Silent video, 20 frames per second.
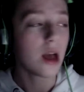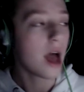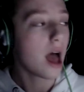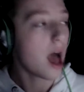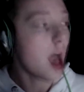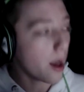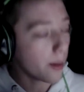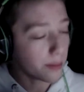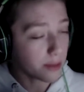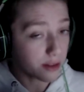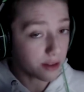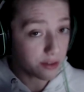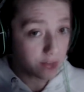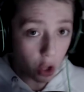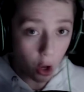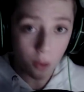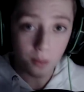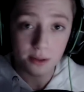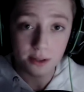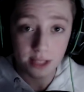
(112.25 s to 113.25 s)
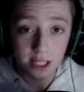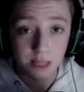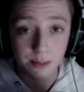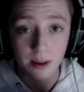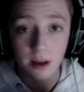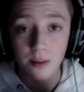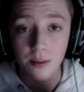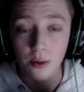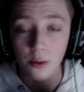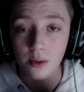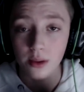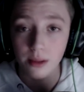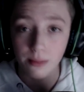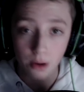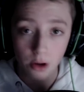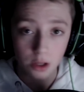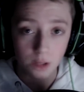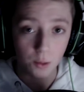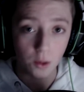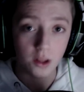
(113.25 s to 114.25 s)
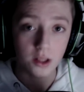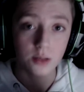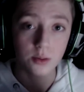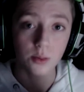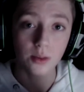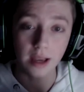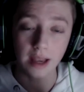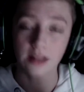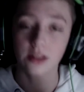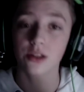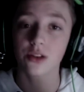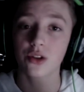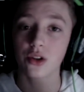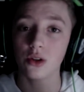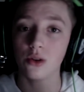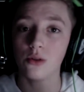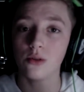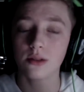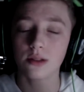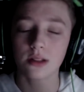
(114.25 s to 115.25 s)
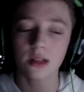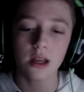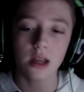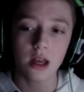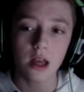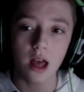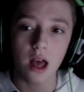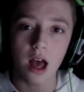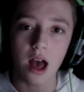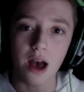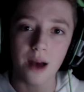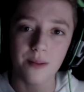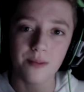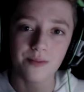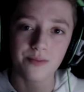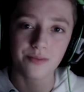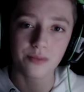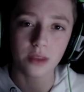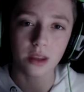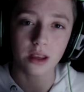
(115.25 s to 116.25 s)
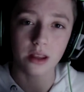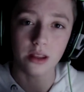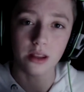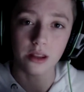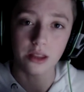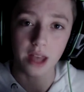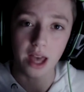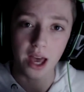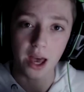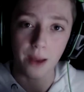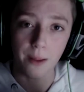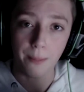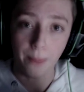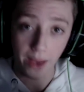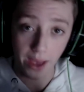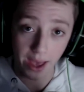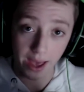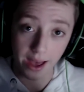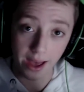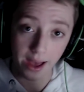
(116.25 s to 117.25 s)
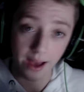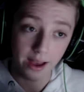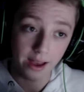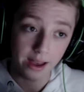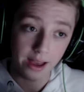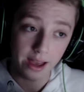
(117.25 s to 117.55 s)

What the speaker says: the top 6 people with the most points will get to choose their pair.